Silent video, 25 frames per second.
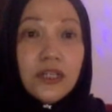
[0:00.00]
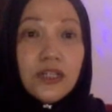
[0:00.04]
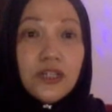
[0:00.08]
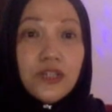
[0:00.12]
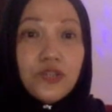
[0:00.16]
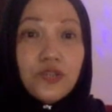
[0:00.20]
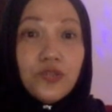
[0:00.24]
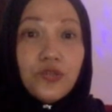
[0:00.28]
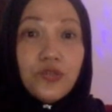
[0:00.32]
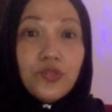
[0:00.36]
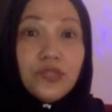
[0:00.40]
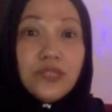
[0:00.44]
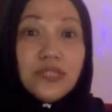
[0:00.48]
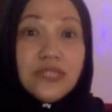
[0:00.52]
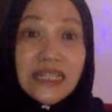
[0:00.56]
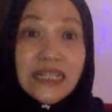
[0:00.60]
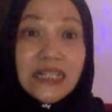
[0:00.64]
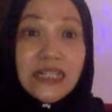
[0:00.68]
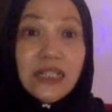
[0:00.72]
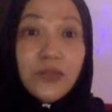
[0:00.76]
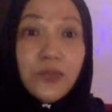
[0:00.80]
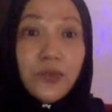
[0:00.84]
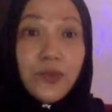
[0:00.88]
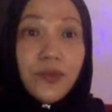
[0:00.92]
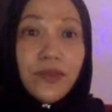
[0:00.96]
to
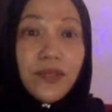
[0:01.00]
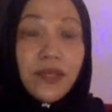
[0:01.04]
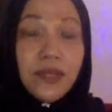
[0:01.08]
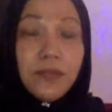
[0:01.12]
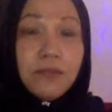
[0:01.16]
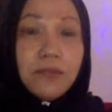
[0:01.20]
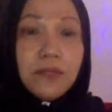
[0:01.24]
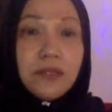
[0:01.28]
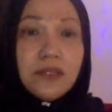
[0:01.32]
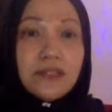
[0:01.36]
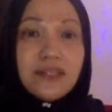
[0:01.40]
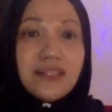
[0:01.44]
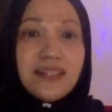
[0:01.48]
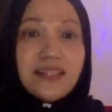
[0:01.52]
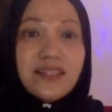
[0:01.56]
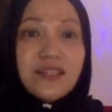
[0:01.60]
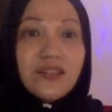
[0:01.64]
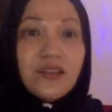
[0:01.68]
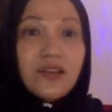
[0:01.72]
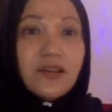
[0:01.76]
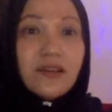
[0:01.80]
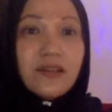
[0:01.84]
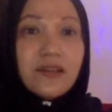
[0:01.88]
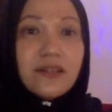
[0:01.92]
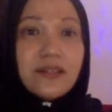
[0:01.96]
deal with it because it's
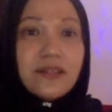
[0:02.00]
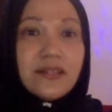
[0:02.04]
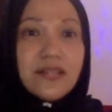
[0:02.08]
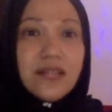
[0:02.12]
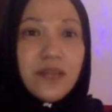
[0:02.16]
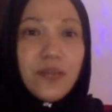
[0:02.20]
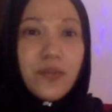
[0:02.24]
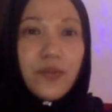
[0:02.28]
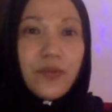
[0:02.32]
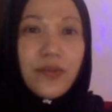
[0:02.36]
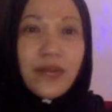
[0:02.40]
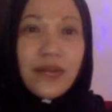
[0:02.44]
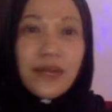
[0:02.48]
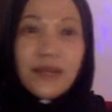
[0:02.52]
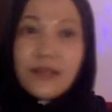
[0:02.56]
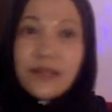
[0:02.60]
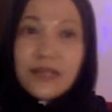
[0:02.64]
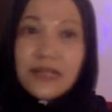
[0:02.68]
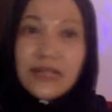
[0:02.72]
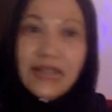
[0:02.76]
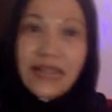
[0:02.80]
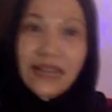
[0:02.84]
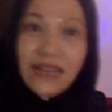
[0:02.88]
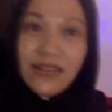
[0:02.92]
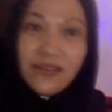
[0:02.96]
not the same with other
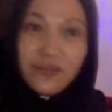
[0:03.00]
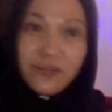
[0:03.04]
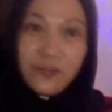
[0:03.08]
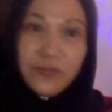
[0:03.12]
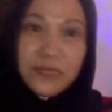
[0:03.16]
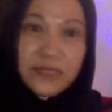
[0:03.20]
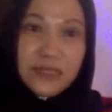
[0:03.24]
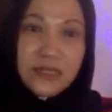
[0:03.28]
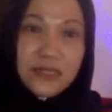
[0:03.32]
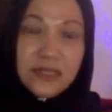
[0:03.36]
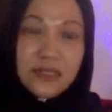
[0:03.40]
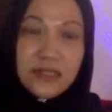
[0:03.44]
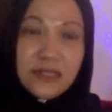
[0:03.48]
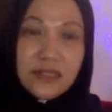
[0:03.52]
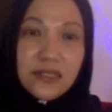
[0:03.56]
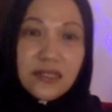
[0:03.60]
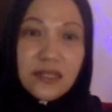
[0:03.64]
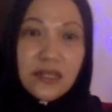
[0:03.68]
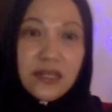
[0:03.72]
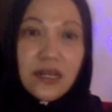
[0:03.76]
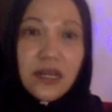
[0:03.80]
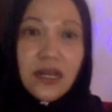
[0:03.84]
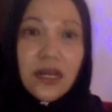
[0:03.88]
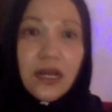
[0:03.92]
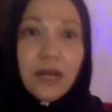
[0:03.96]
kind of business
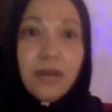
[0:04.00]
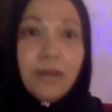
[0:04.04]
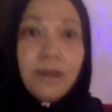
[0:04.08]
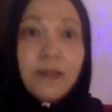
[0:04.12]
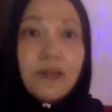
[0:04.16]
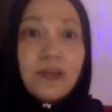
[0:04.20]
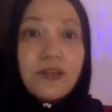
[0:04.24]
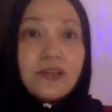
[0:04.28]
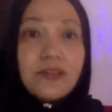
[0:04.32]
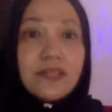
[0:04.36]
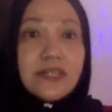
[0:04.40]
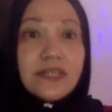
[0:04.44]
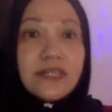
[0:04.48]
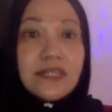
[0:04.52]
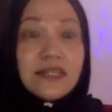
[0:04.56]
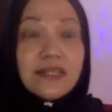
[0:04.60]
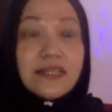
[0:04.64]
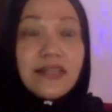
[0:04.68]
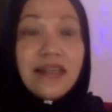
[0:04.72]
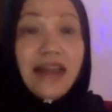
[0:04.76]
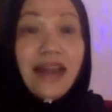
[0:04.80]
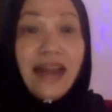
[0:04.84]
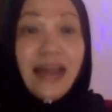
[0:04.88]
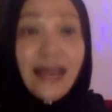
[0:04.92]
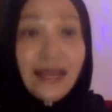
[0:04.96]
because this is
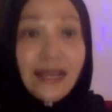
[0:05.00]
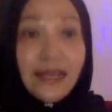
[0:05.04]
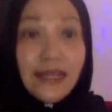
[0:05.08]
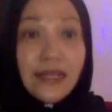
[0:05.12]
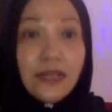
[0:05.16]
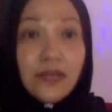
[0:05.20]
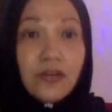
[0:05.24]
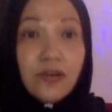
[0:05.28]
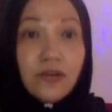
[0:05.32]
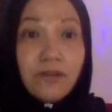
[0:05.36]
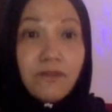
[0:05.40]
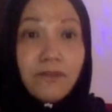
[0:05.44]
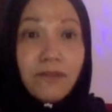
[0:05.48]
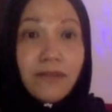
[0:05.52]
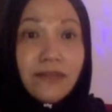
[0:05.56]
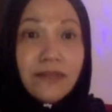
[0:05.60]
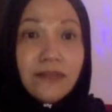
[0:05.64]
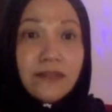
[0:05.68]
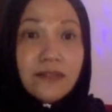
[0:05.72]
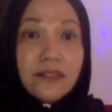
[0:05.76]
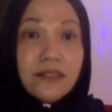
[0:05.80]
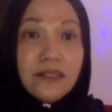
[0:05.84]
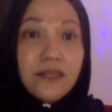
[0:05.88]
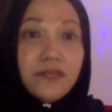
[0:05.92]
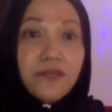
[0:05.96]
highly
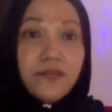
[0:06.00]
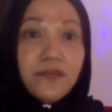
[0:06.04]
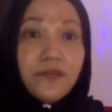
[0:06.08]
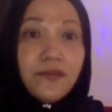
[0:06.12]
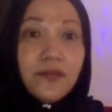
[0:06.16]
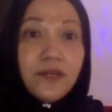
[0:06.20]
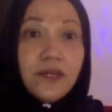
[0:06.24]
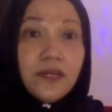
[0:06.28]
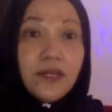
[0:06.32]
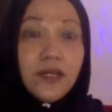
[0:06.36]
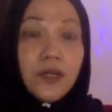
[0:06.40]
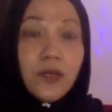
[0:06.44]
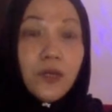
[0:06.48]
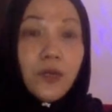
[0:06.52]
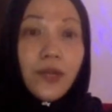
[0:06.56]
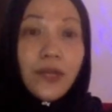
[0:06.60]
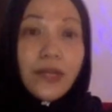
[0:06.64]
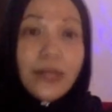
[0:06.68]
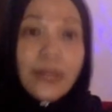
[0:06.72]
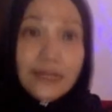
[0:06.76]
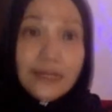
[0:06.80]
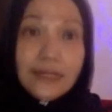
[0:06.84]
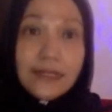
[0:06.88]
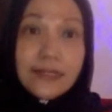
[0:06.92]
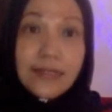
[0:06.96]
competitive. When
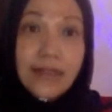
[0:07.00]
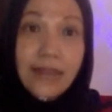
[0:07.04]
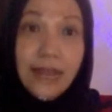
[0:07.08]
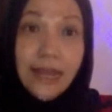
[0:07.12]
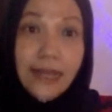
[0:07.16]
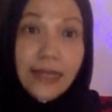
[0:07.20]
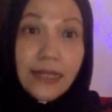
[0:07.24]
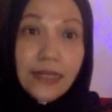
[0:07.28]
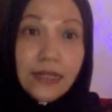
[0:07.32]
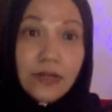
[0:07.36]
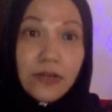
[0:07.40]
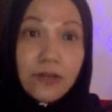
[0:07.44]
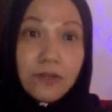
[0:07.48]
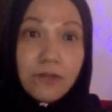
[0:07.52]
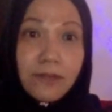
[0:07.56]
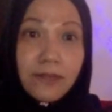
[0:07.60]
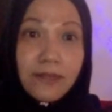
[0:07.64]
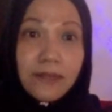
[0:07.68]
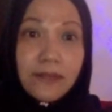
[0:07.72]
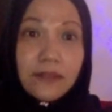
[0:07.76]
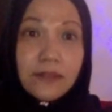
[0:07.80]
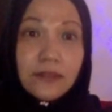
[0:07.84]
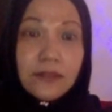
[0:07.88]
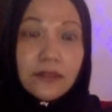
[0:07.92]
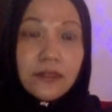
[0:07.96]
it is highly
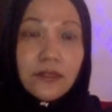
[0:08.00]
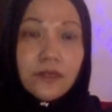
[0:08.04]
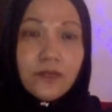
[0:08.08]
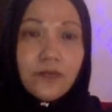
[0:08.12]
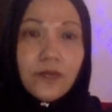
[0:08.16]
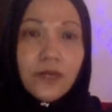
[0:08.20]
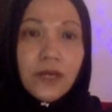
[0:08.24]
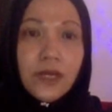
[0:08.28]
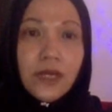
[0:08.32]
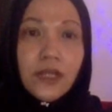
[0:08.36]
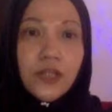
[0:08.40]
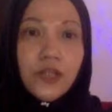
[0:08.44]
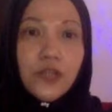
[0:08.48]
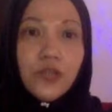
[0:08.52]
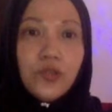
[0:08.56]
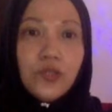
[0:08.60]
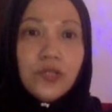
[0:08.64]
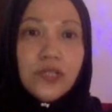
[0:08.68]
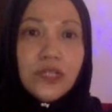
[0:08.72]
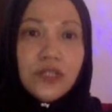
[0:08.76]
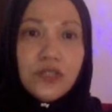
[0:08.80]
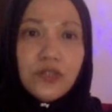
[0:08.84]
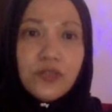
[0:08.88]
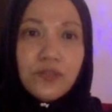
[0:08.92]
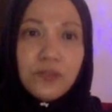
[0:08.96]
competitive, you
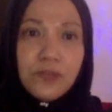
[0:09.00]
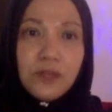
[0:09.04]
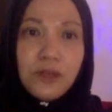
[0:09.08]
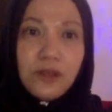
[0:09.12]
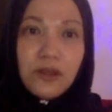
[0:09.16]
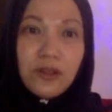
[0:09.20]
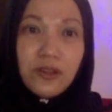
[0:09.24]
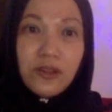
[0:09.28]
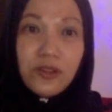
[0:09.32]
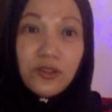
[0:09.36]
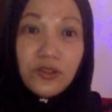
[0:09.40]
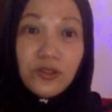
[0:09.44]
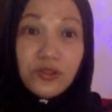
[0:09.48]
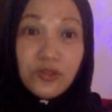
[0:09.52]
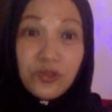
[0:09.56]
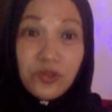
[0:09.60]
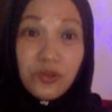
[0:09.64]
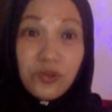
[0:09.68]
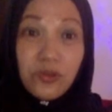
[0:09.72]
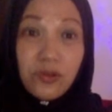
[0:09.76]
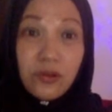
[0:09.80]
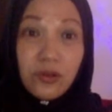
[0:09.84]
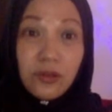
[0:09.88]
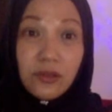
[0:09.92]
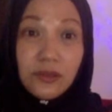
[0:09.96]
need to be on your
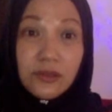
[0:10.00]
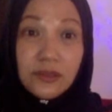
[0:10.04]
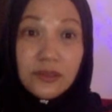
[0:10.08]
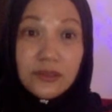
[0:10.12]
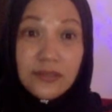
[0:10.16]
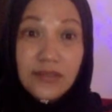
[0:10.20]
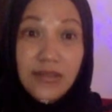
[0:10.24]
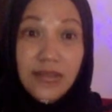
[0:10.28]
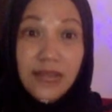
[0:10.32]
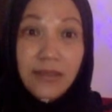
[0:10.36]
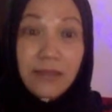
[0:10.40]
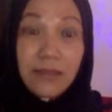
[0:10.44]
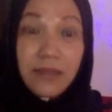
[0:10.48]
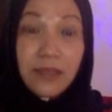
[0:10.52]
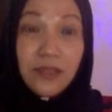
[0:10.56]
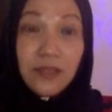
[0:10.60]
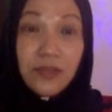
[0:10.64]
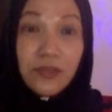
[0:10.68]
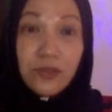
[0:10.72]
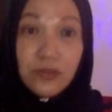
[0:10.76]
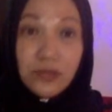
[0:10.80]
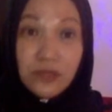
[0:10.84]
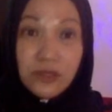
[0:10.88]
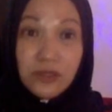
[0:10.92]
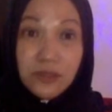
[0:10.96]
toe all the time and you
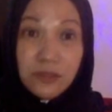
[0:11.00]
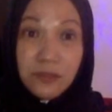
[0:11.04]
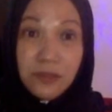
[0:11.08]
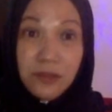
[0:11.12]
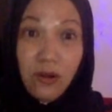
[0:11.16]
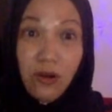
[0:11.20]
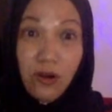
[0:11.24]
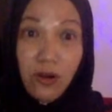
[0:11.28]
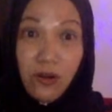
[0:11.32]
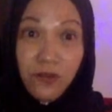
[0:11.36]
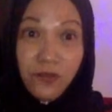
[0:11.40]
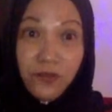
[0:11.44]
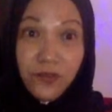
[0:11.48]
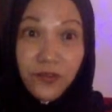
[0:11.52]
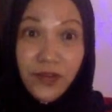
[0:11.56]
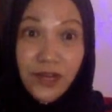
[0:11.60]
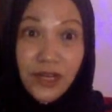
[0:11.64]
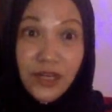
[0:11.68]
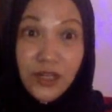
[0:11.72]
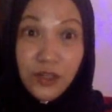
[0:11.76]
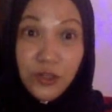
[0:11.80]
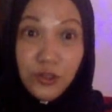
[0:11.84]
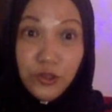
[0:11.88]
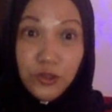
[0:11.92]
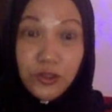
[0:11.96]
have got to be
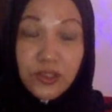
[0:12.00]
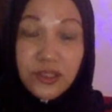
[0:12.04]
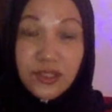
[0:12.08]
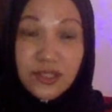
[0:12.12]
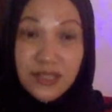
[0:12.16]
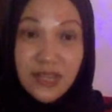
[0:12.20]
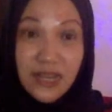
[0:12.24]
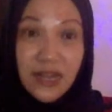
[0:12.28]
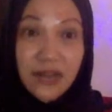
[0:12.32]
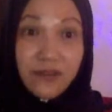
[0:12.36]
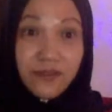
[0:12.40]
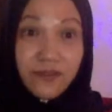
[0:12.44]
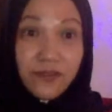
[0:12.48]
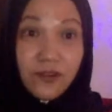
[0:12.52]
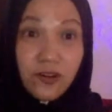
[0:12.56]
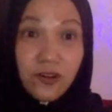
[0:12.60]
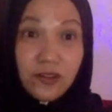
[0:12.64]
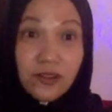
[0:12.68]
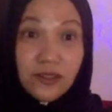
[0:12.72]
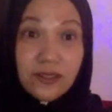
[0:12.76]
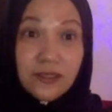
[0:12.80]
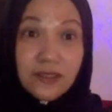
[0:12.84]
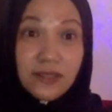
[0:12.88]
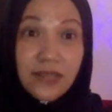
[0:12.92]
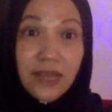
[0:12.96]
offering good stuff all
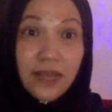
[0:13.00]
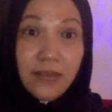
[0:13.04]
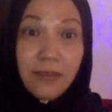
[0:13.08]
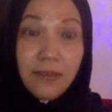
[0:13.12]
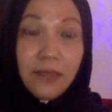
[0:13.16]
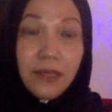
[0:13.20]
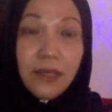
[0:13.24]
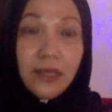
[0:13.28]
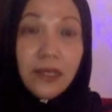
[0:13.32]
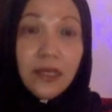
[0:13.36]
the time.